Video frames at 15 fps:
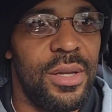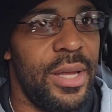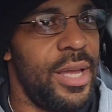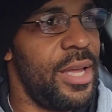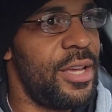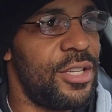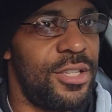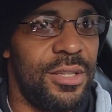
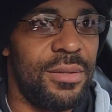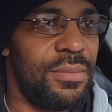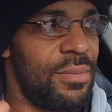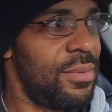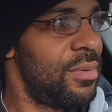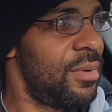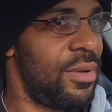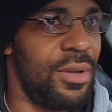It is
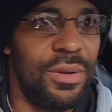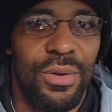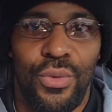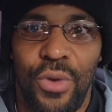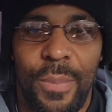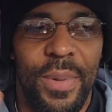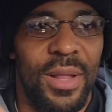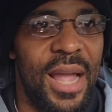
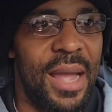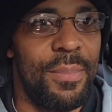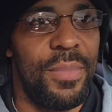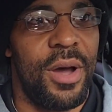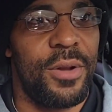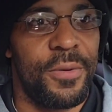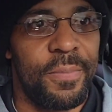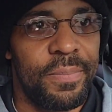gripping like
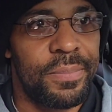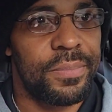butter.